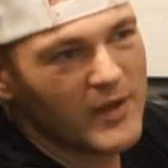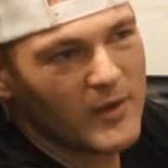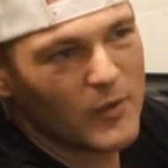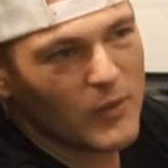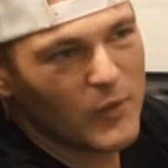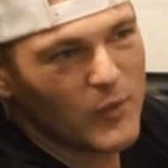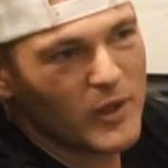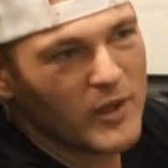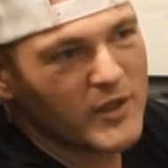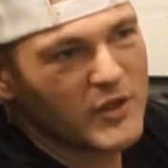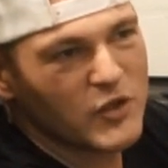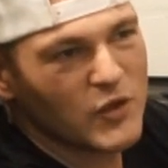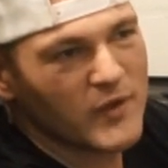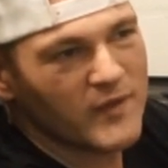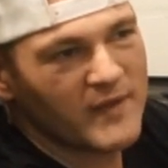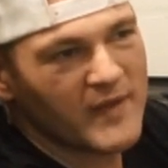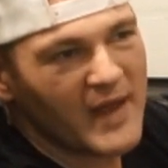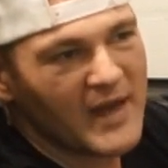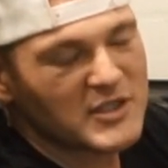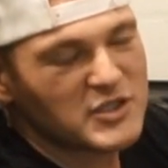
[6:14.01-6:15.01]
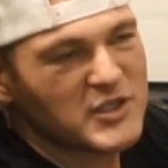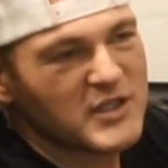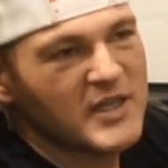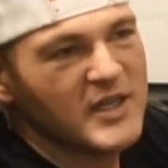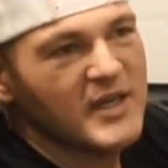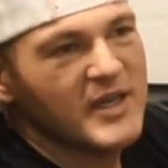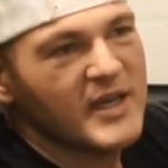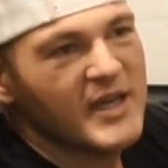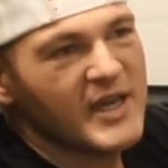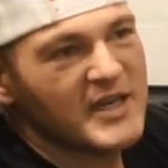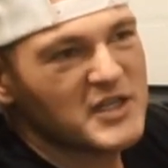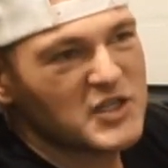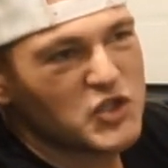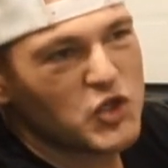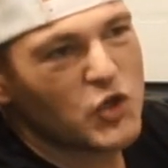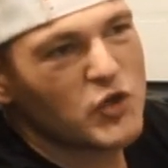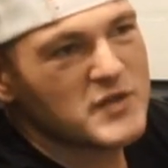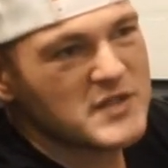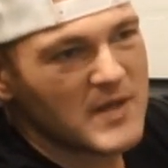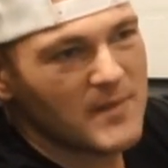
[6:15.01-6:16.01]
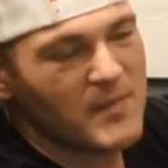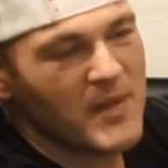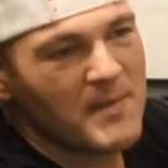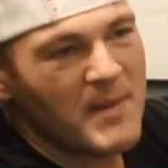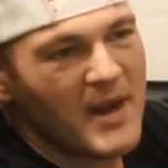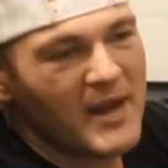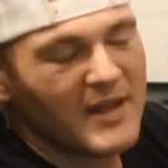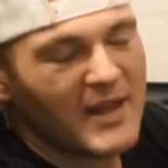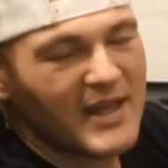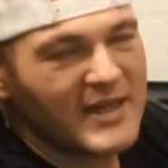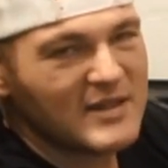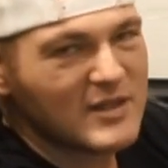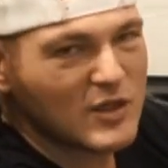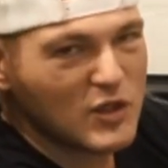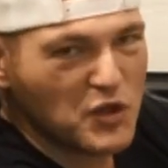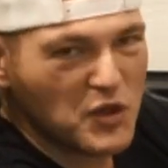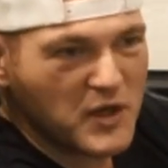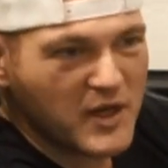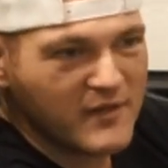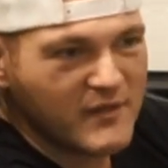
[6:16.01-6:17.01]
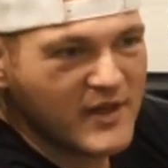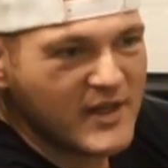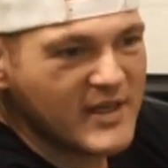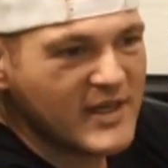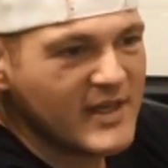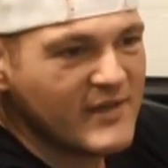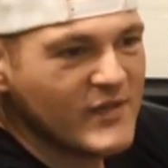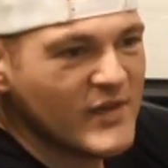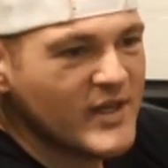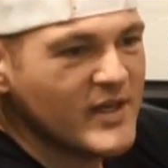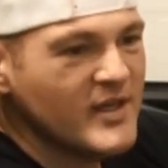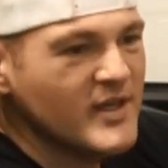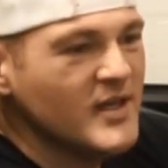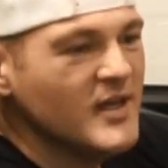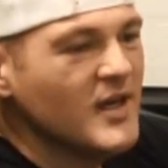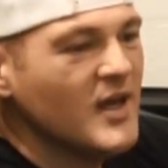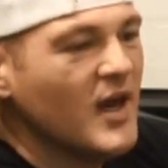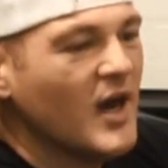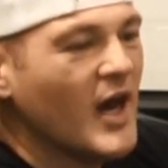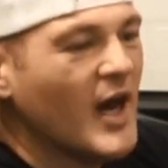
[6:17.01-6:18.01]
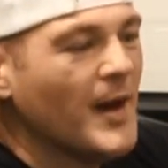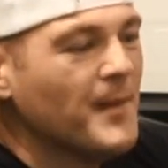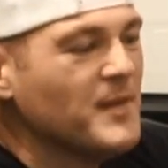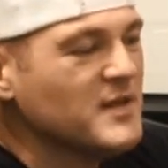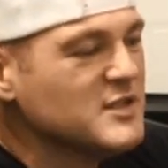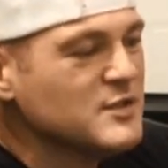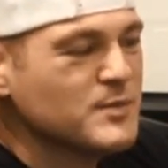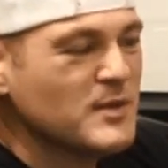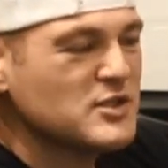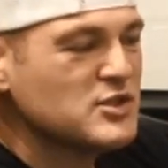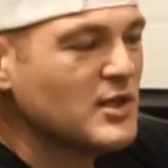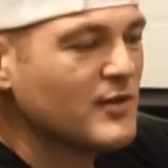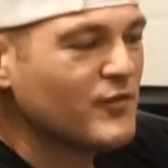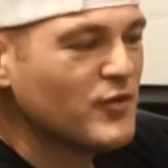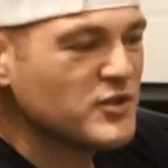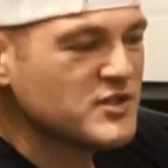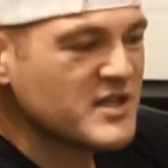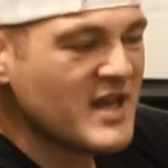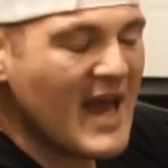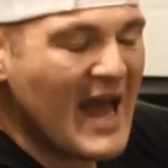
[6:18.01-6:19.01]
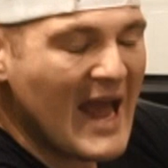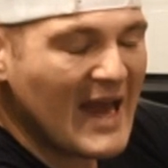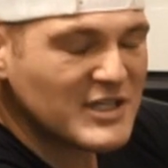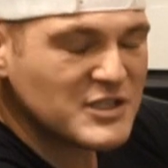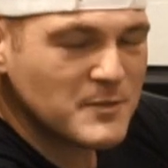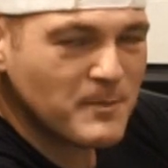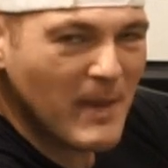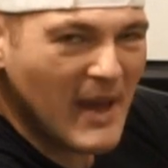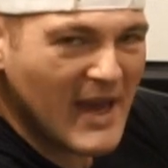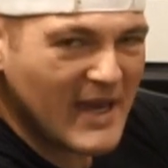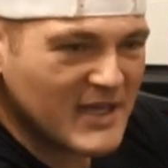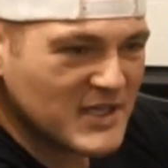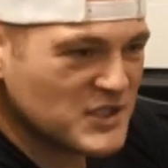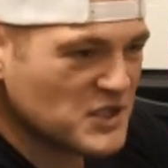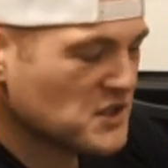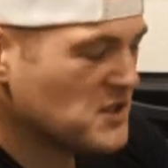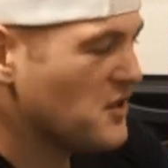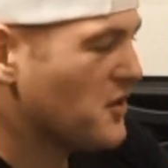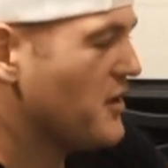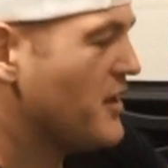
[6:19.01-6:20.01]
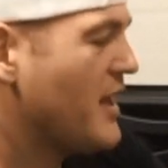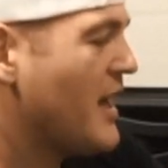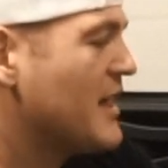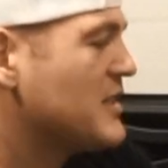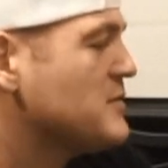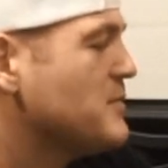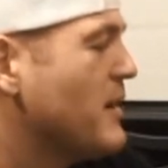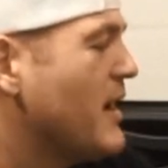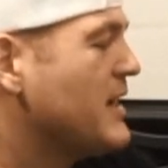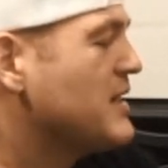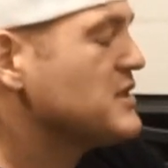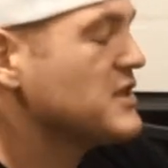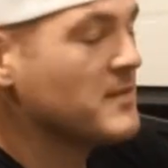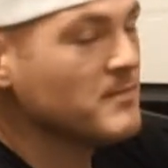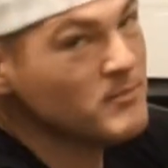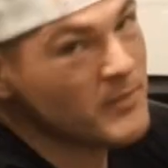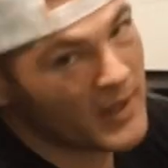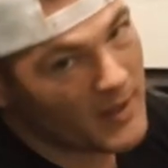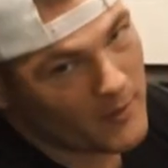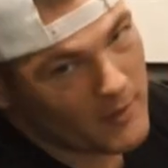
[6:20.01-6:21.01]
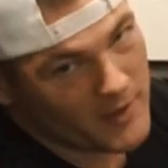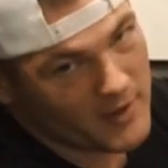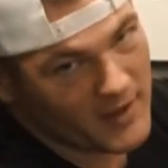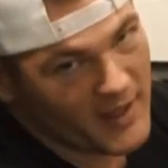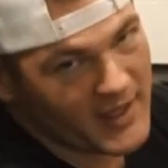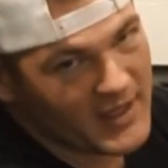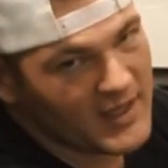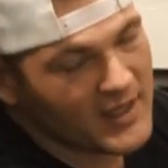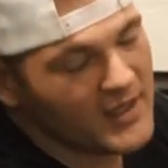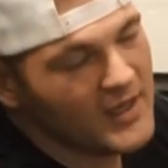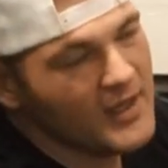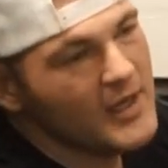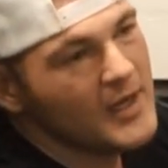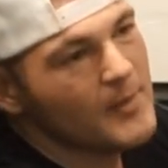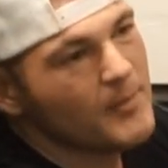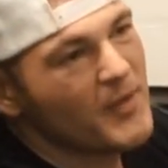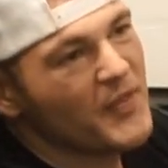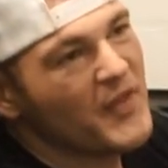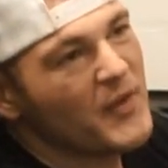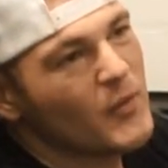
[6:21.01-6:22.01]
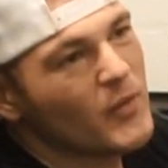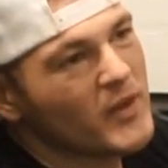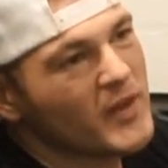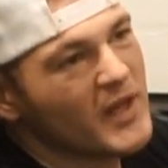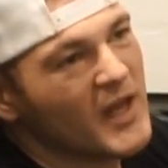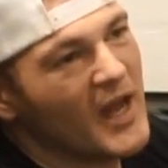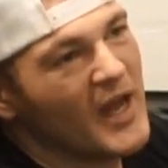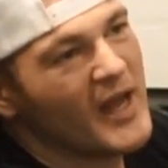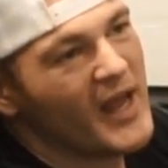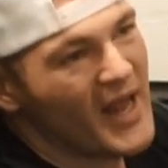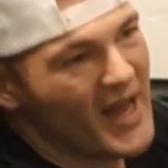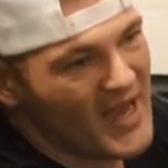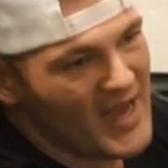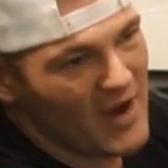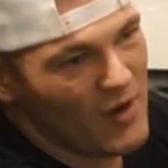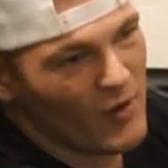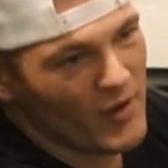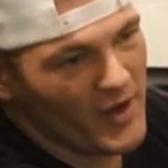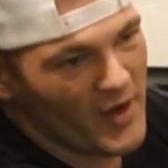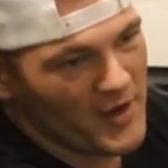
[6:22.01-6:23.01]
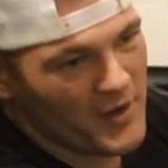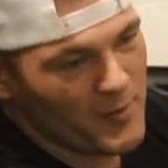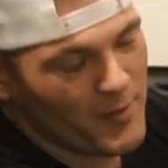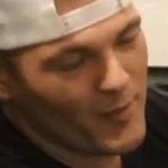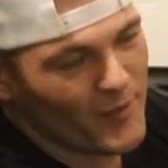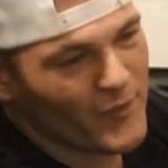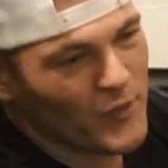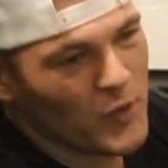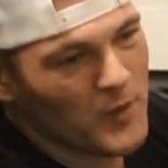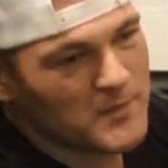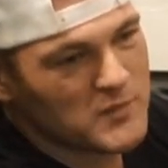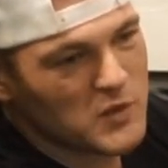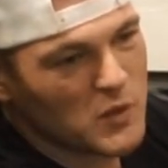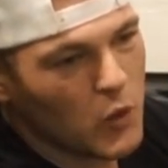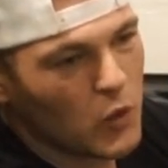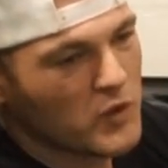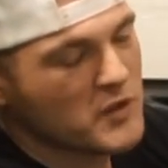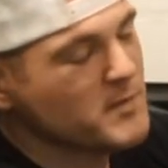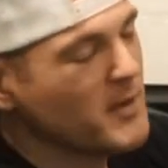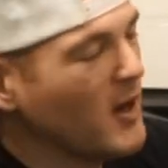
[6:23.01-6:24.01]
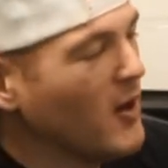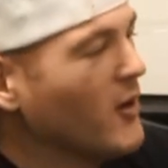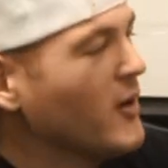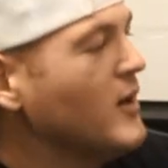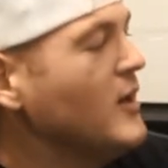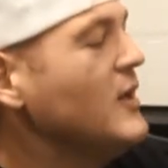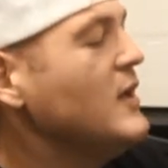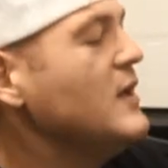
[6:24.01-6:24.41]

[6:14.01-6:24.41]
They really do it, and it deters them. They might like the look of it even, especially if there's an action package, a TRD action package, they might really like it, but they really hate how it underperforms with horsepower.